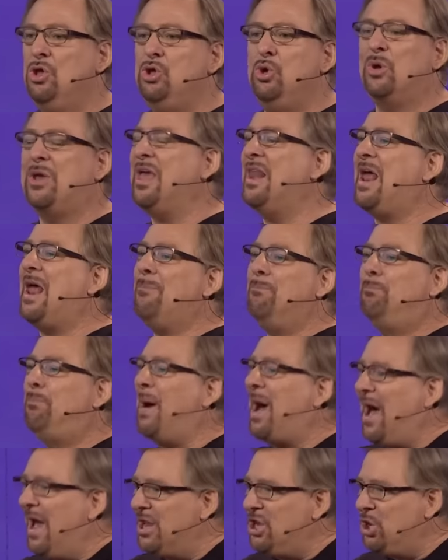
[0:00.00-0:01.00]
You cannot
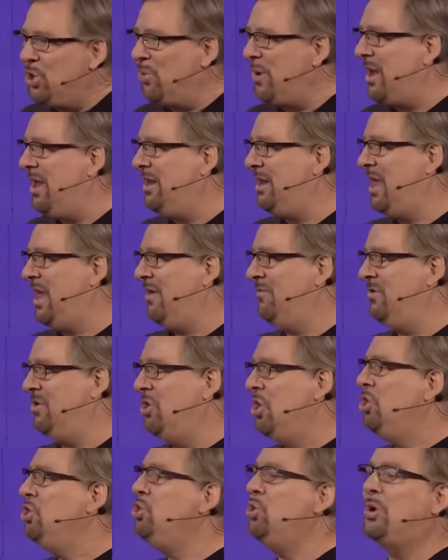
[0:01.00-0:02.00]
buy your way into
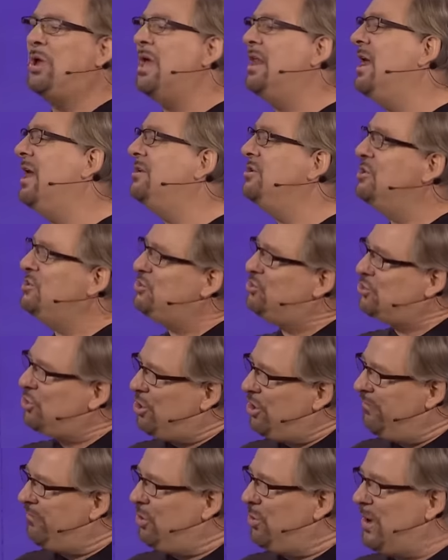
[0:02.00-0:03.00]
heaven. You cannot
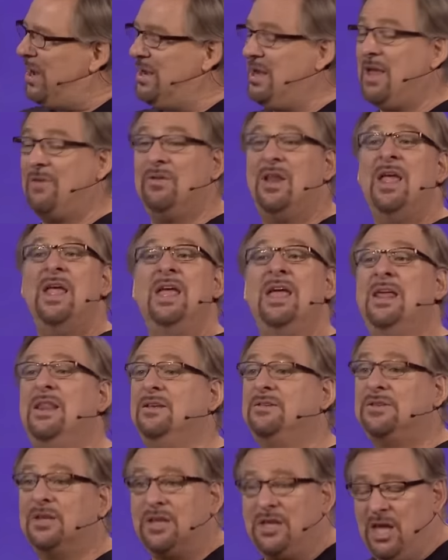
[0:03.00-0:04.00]
deserve your way into heaven. It
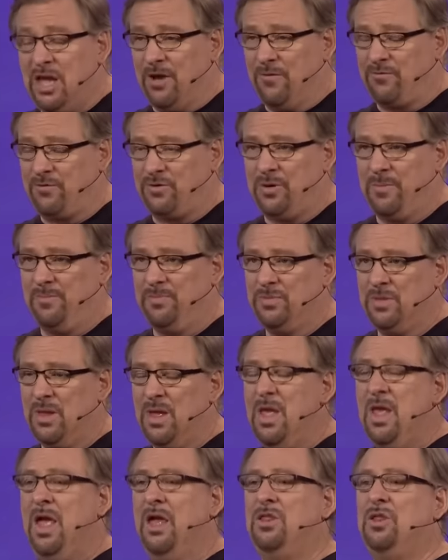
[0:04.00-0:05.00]
is a gift.
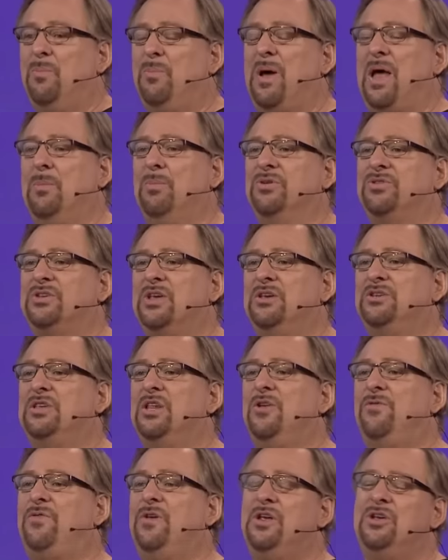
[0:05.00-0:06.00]
And the Bible says
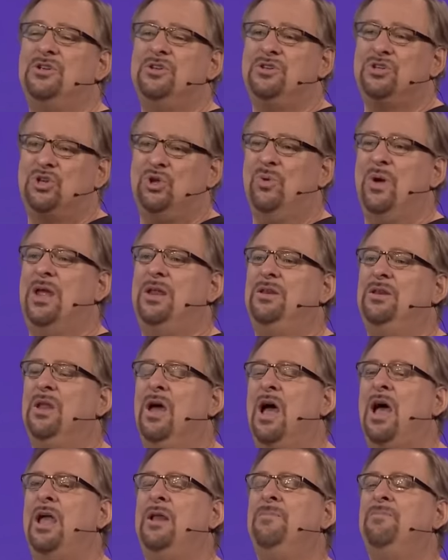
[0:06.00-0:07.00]
in Ephesians 2:8 and
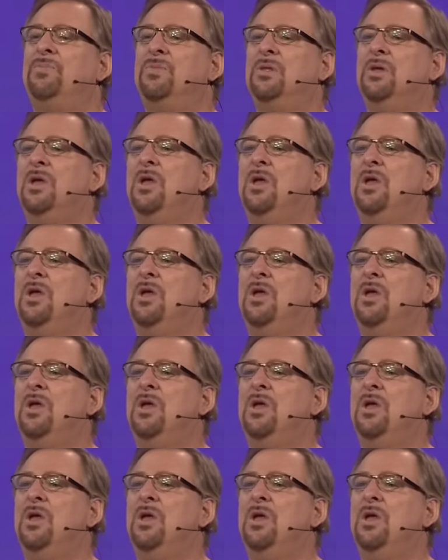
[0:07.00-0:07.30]
9,